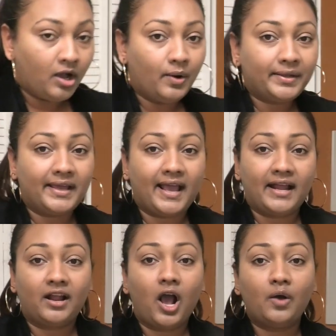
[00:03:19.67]
Okay,
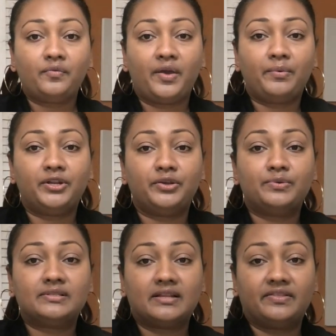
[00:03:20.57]
and how they would
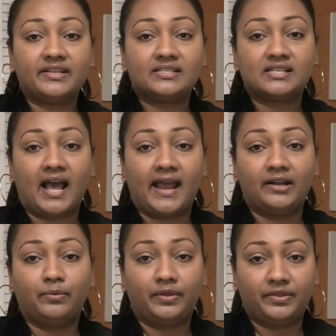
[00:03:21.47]
use this
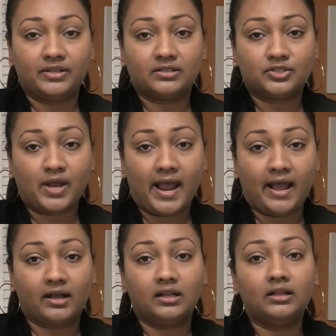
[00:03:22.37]
side with the
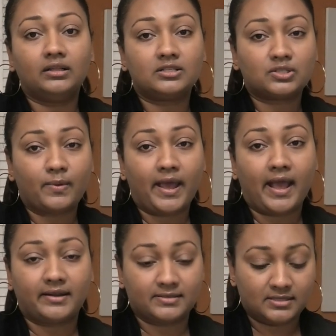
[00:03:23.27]
triangle, the square,
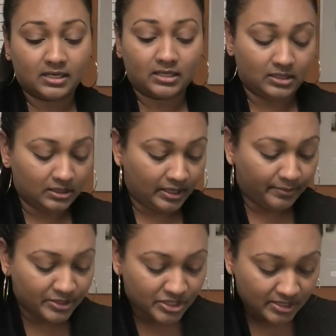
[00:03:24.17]
and the circle,
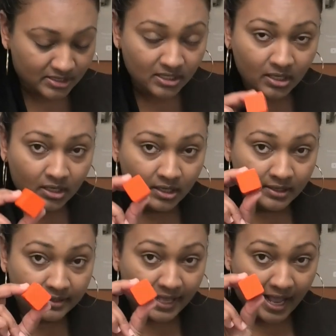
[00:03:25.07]

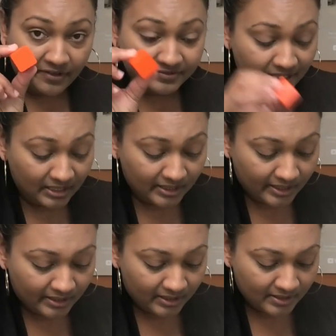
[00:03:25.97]
they have to
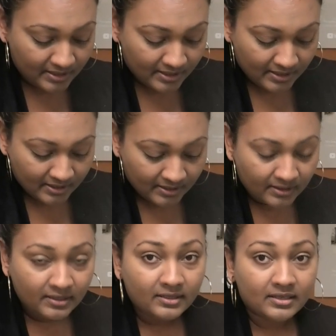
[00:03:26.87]
learn
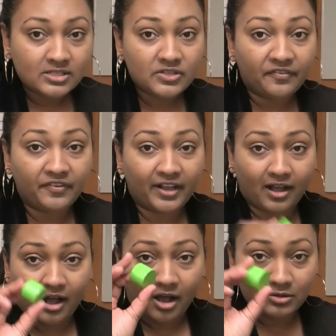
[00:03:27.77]
to figure
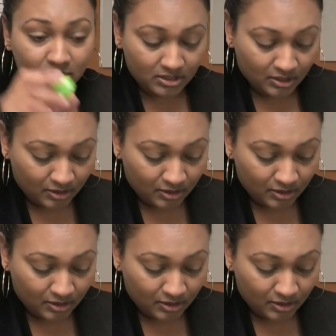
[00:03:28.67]
out